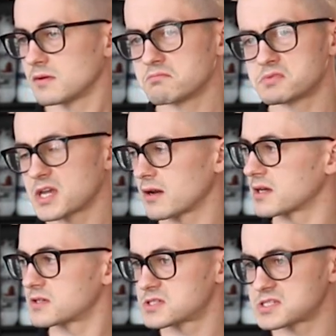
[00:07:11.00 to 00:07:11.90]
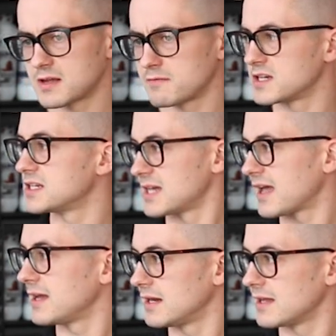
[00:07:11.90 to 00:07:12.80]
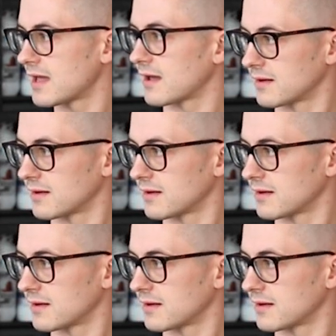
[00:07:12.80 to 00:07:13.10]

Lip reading: say like 70 to 80, yeah.